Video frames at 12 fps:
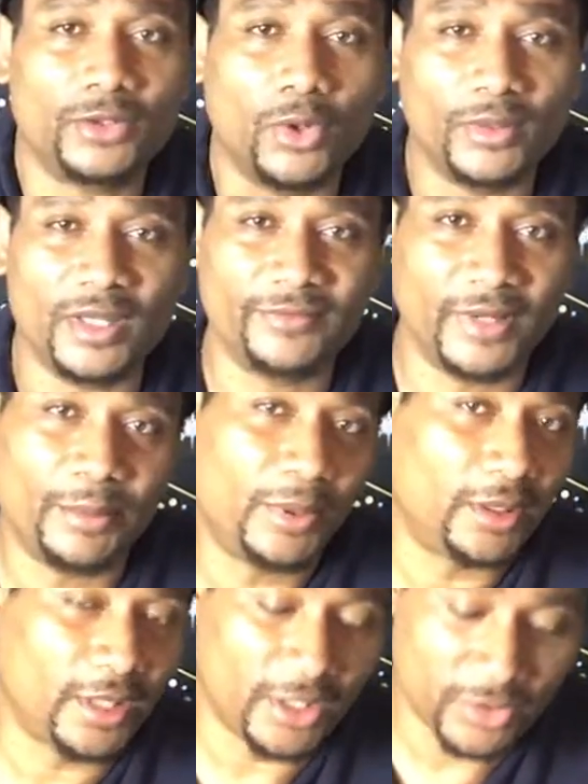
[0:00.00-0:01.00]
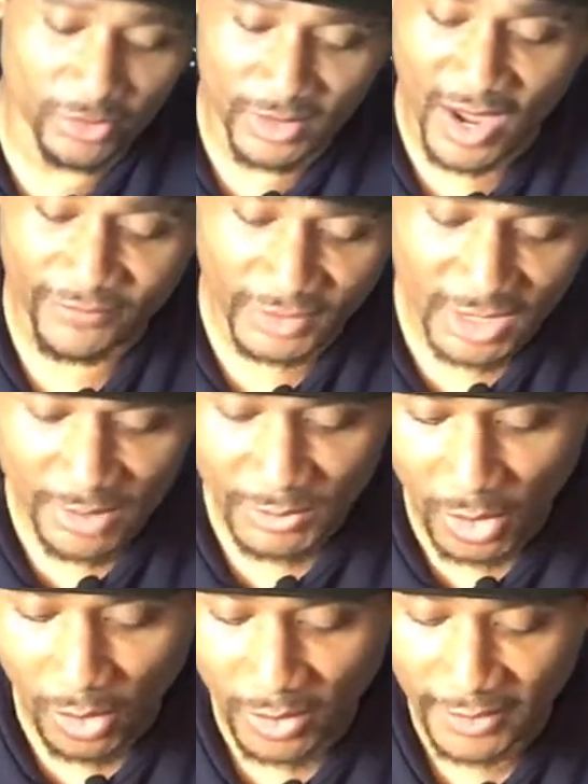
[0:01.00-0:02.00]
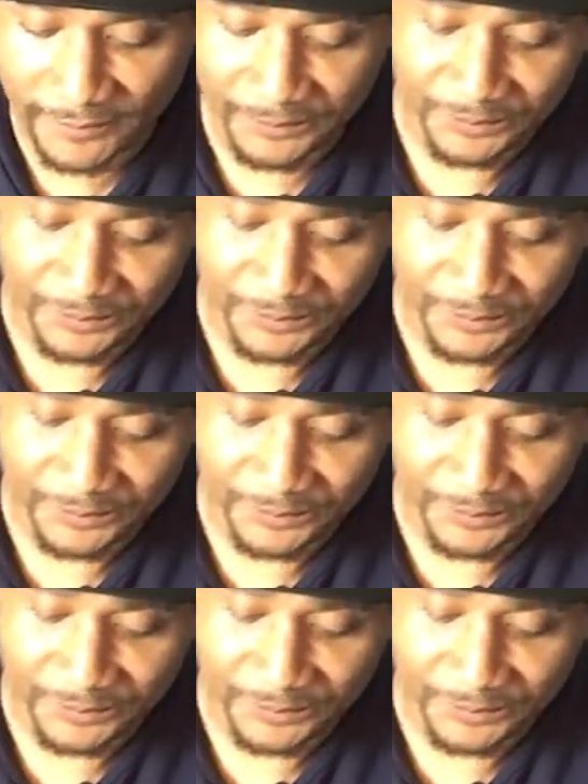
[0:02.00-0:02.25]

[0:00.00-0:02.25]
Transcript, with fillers: don't give up on it. You know, you have to keep going.